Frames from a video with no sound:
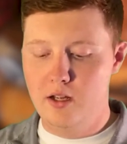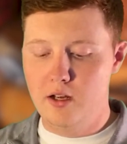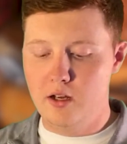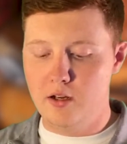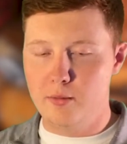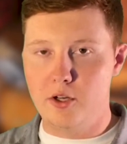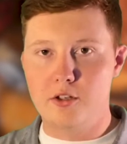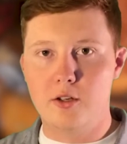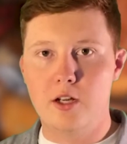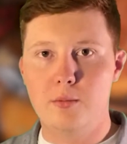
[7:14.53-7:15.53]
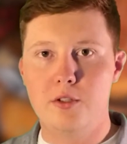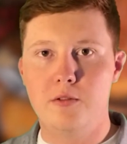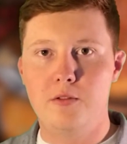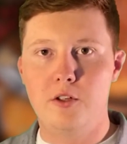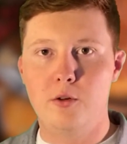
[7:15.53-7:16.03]
It also helps
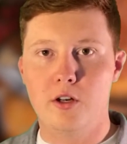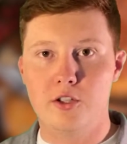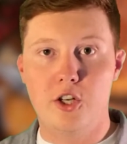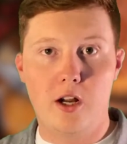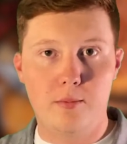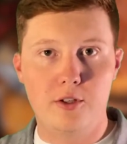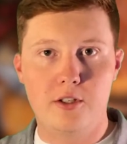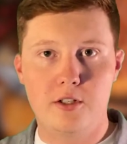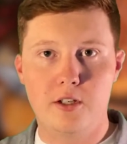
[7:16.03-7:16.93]
if you are jobless,